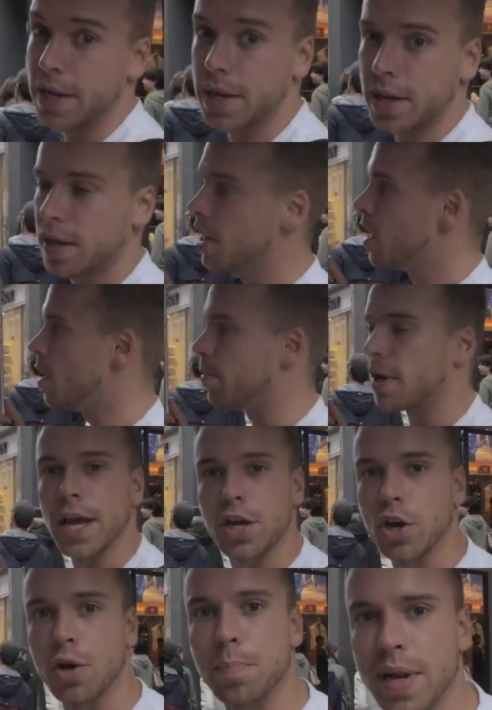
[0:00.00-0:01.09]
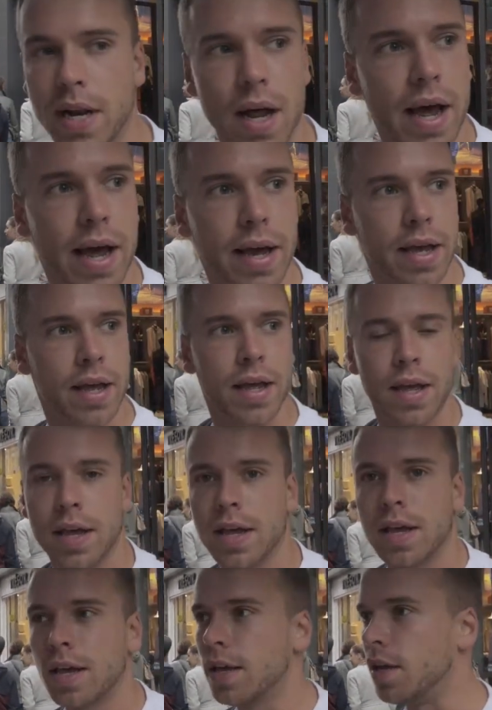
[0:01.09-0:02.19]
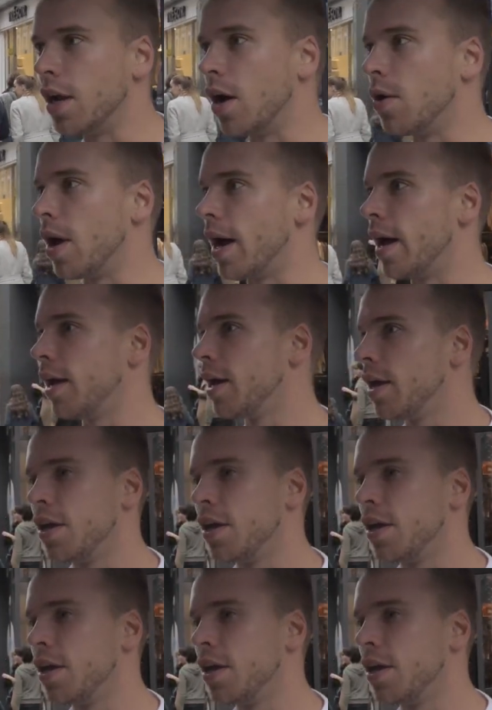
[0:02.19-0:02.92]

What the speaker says: But they could be like, you know, like